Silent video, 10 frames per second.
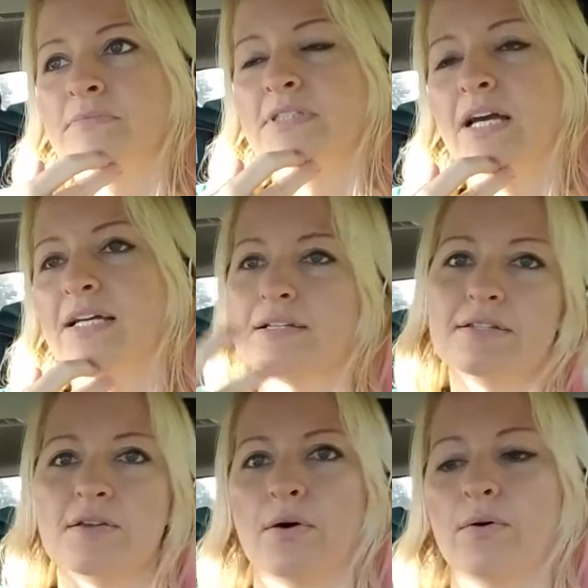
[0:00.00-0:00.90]
And
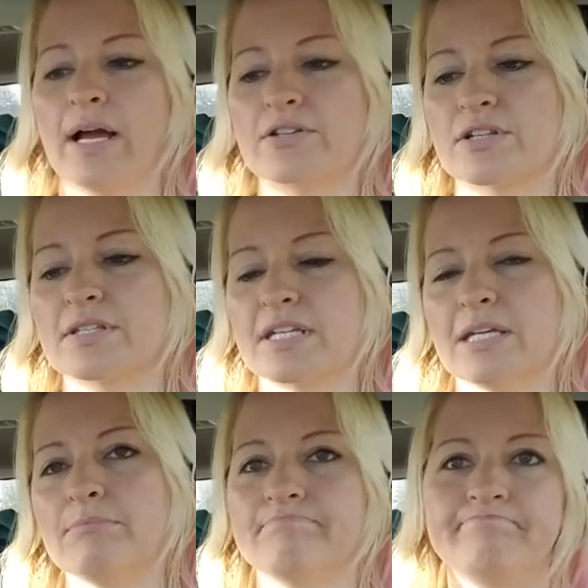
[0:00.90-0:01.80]
so I just
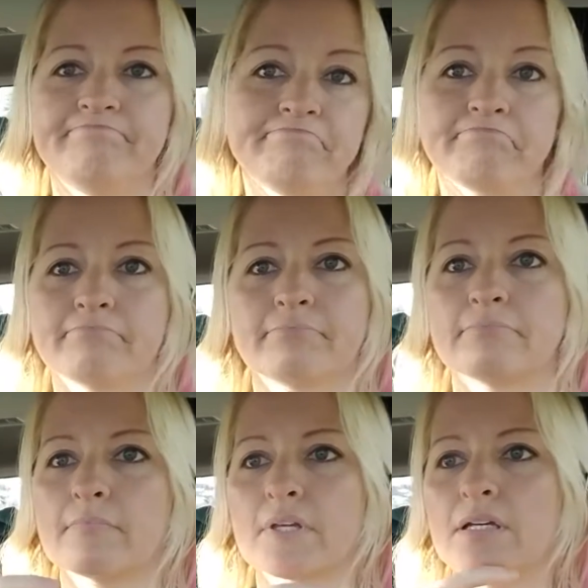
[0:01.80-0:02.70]
keep,
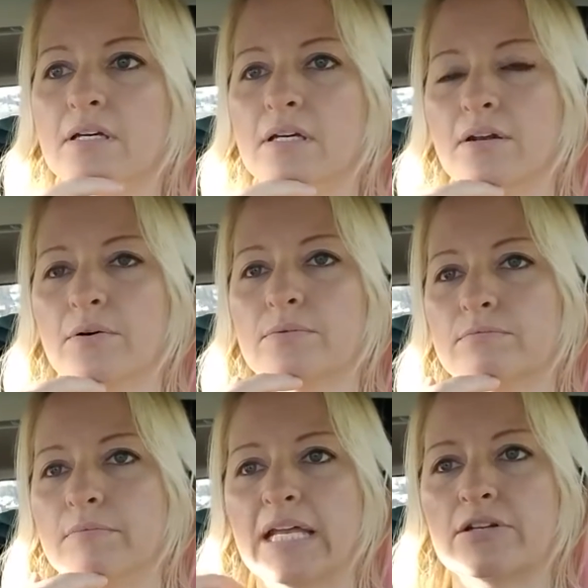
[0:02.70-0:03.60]
you know,
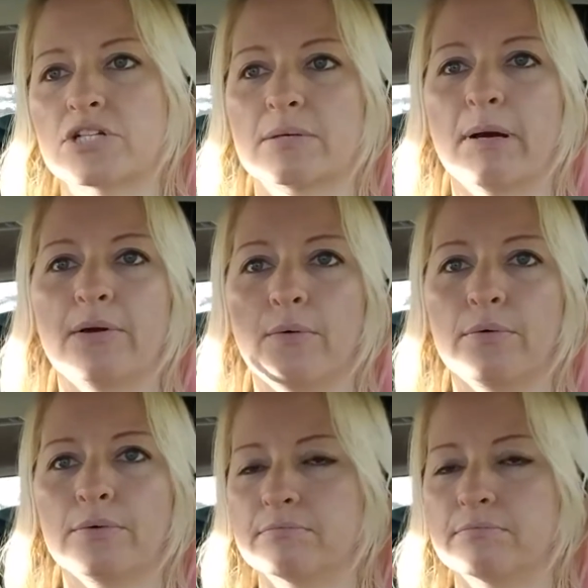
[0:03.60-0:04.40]
managing my own